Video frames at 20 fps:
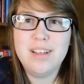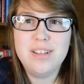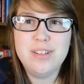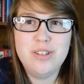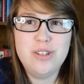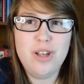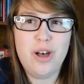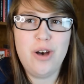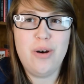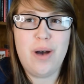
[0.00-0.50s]

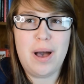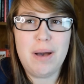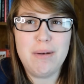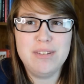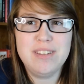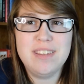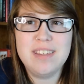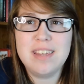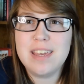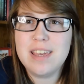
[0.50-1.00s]
So I
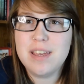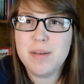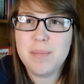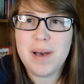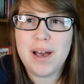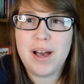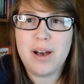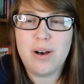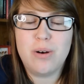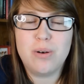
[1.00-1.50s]
was thinking
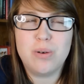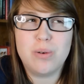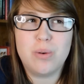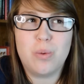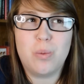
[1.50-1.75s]
about